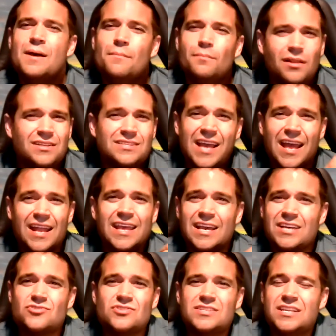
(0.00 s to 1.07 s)
plus any
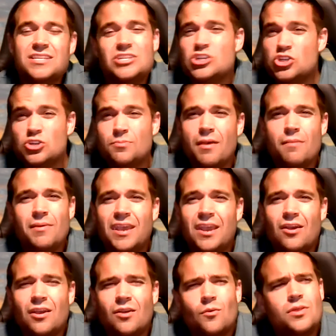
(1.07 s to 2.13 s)
extra senses you may be
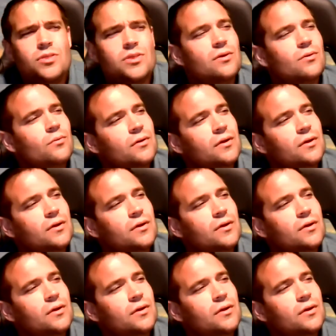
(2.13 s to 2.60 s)
carrying with you.